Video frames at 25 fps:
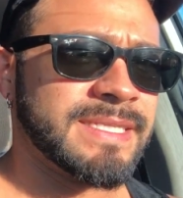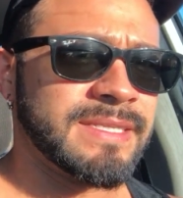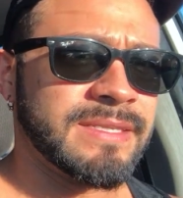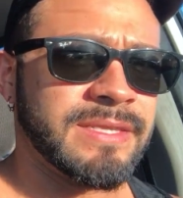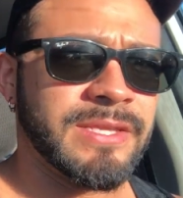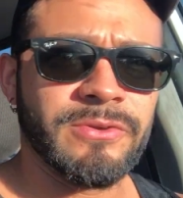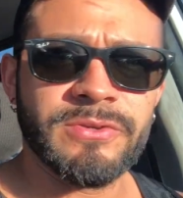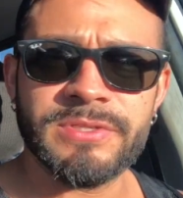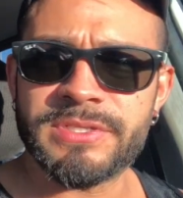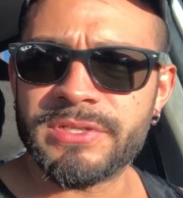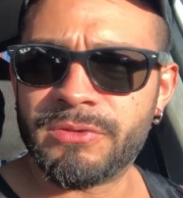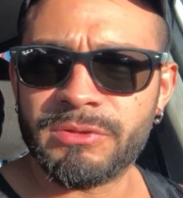
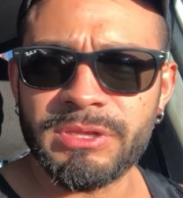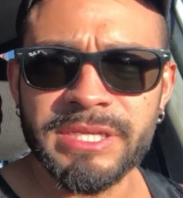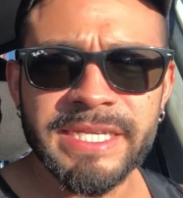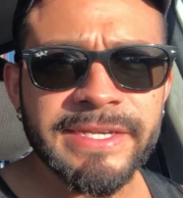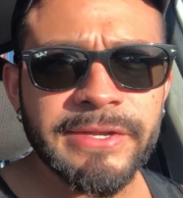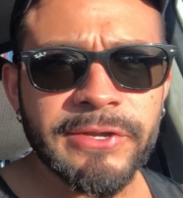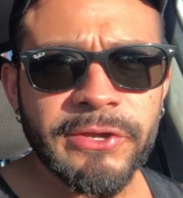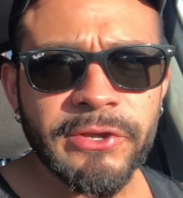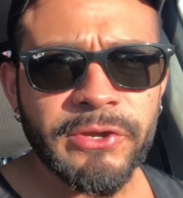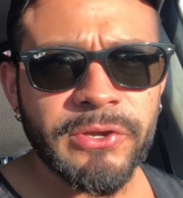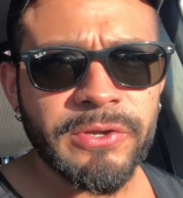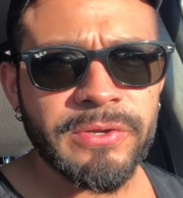There's no
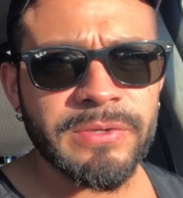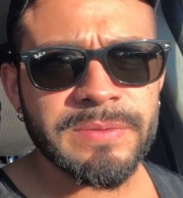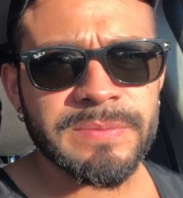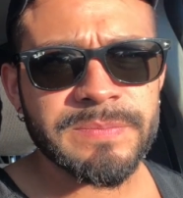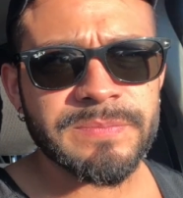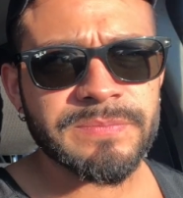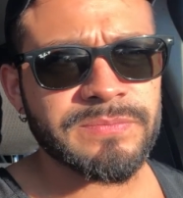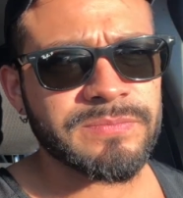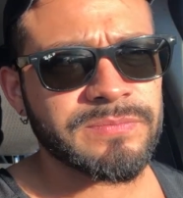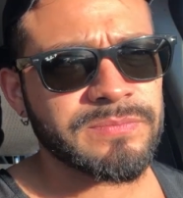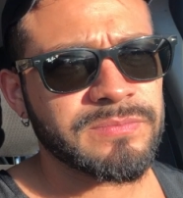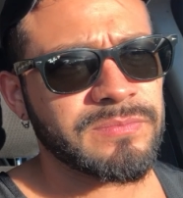leader.
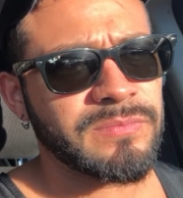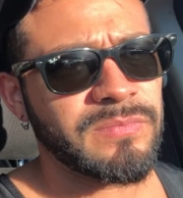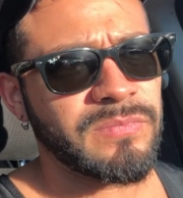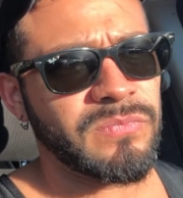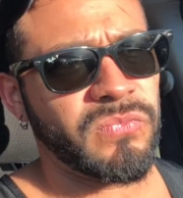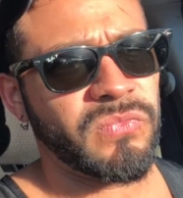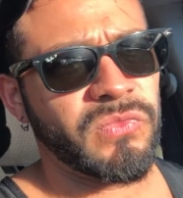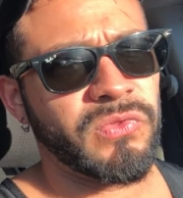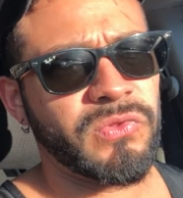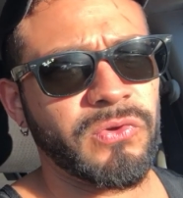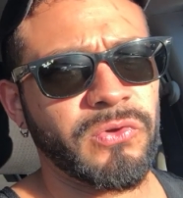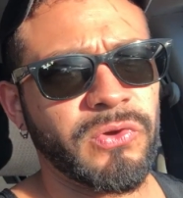
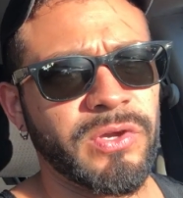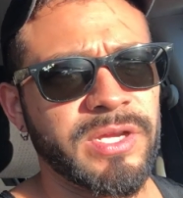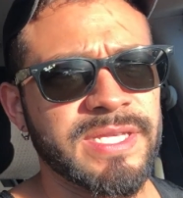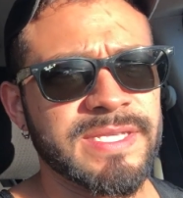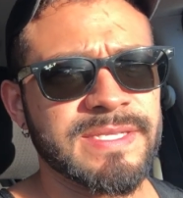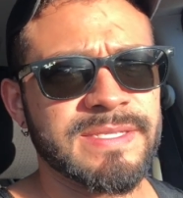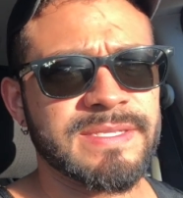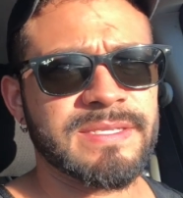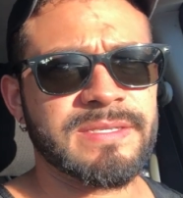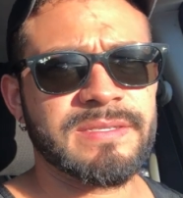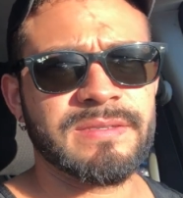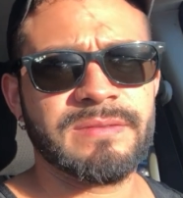
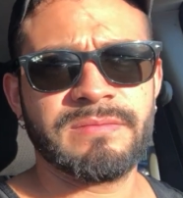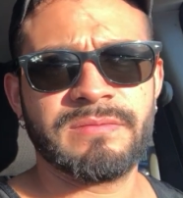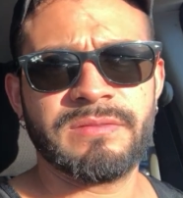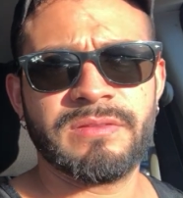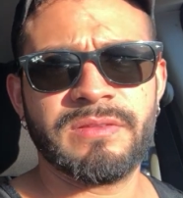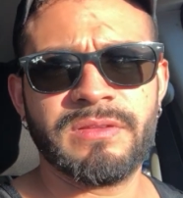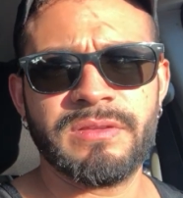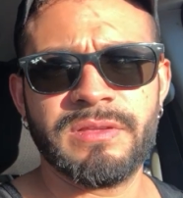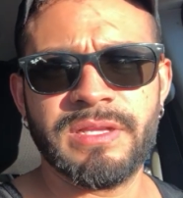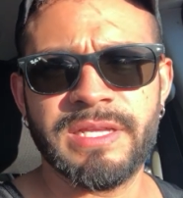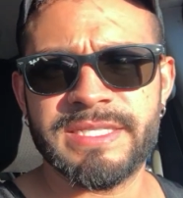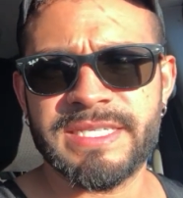It's
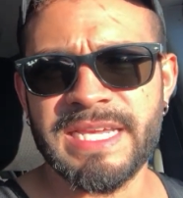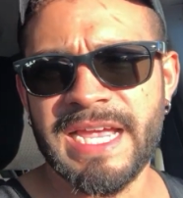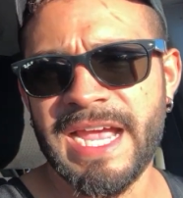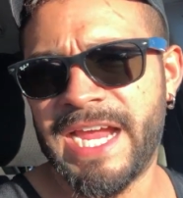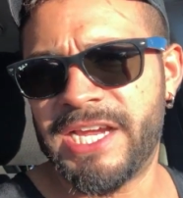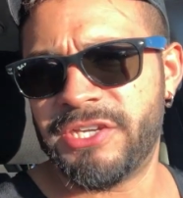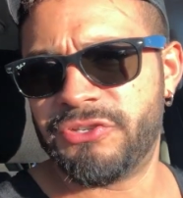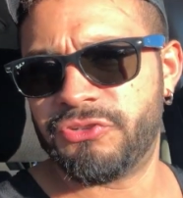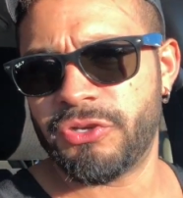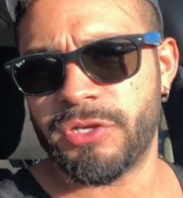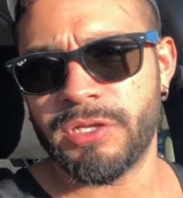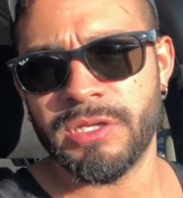a
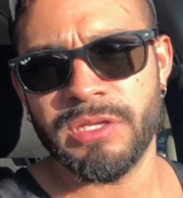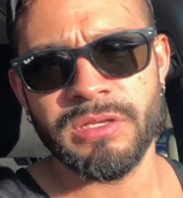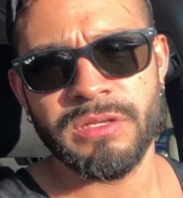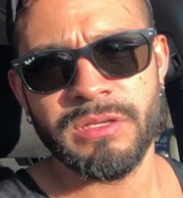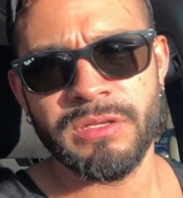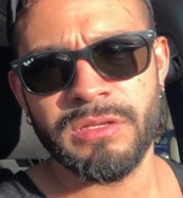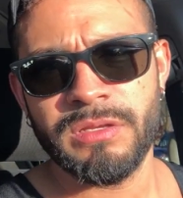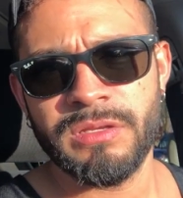hydra.